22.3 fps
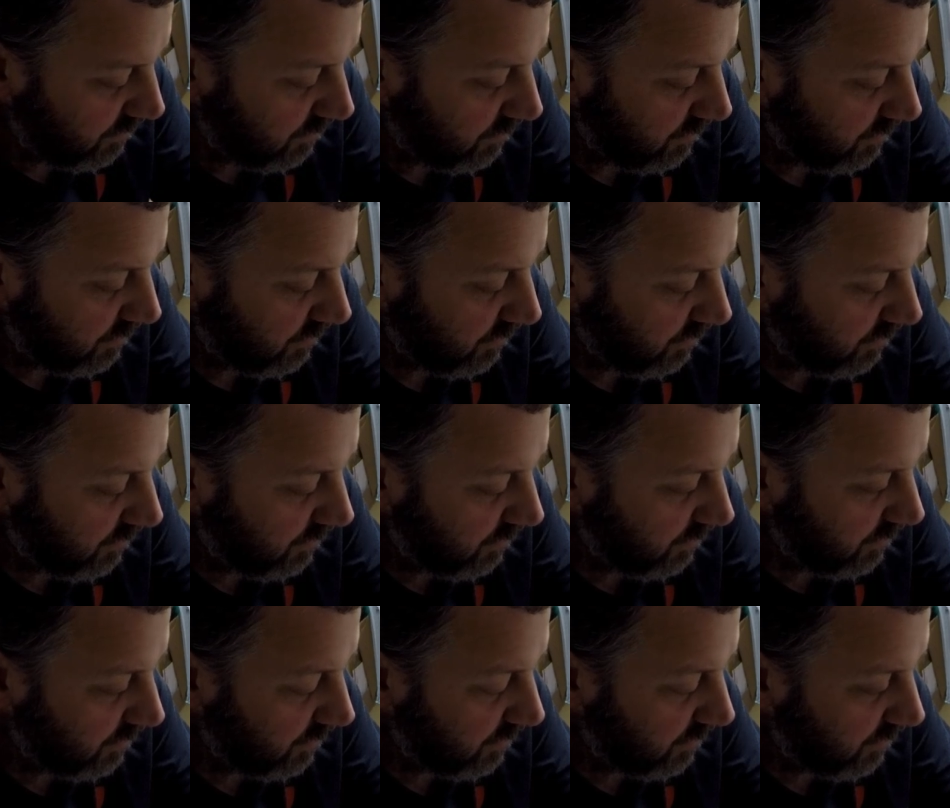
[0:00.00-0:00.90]

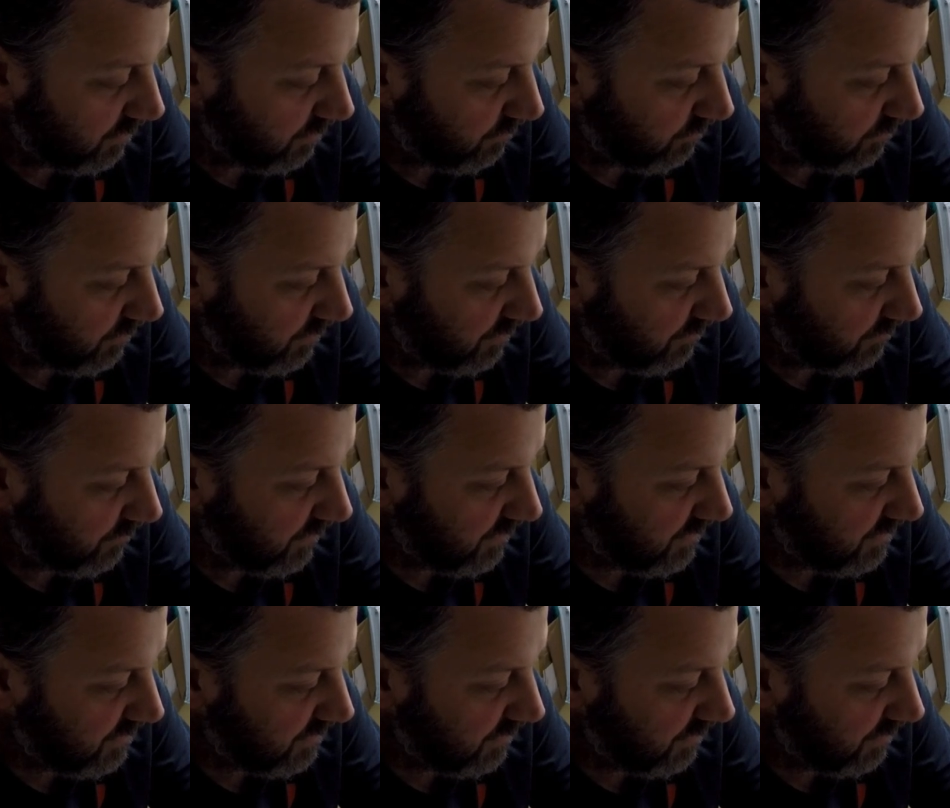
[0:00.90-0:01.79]
What did we
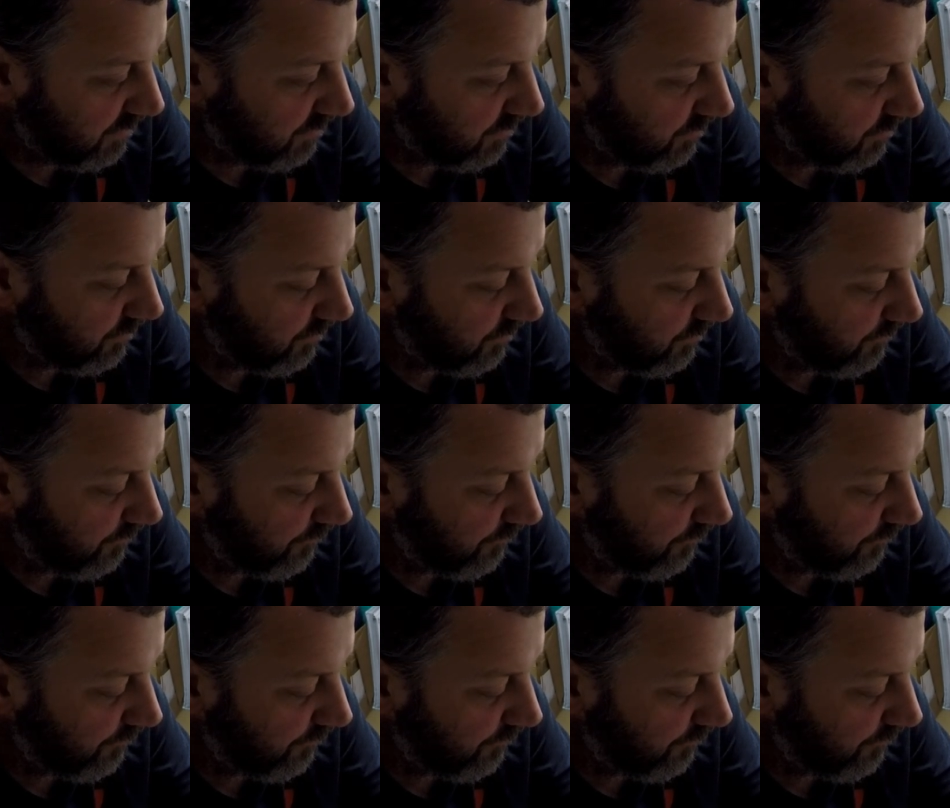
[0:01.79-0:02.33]
sell?